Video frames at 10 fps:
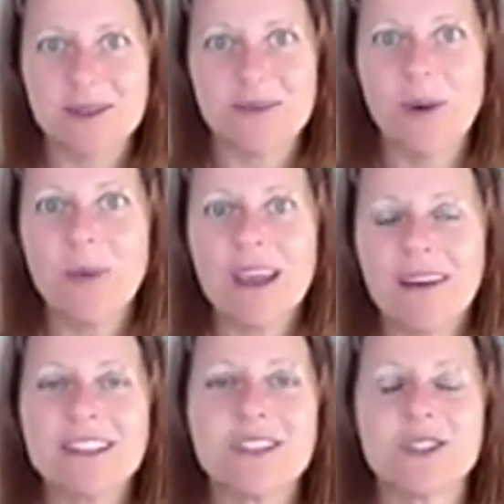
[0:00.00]
what we're
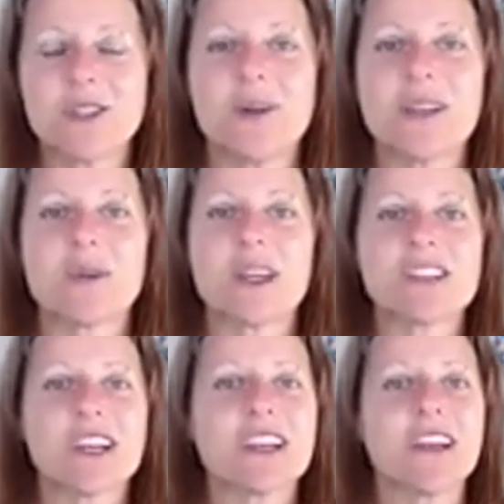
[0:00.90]
going to do is we're
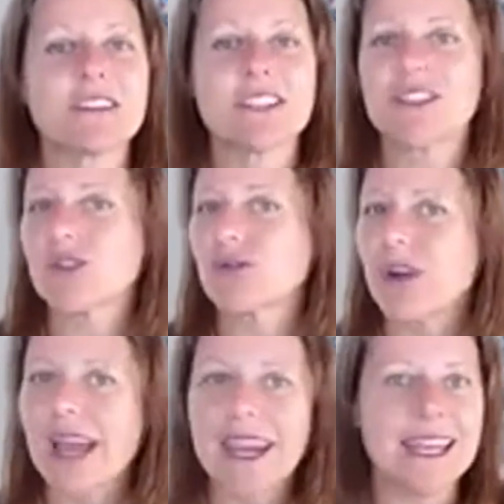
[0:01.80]
going to go
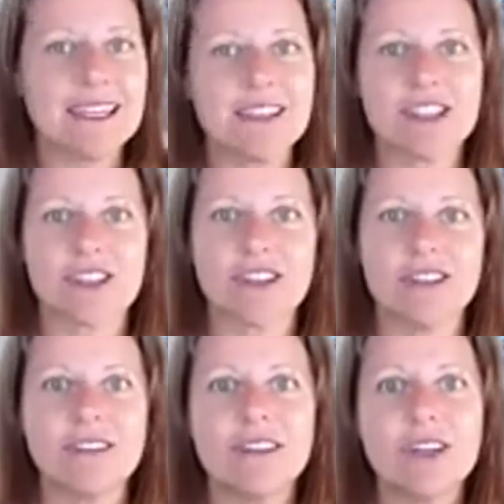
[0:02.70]
straight
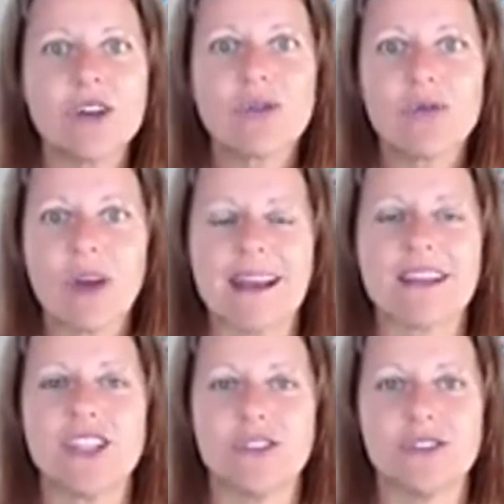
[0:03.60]
into
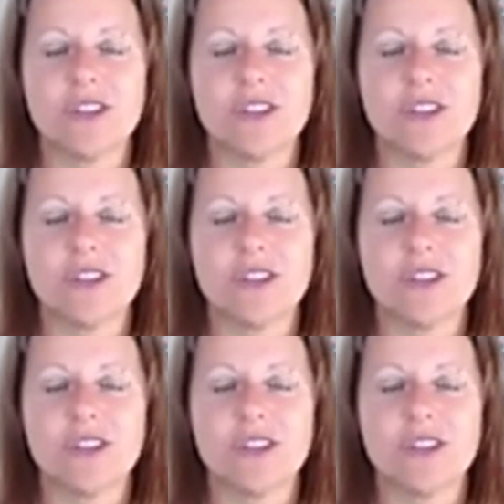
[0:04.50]
gratitude.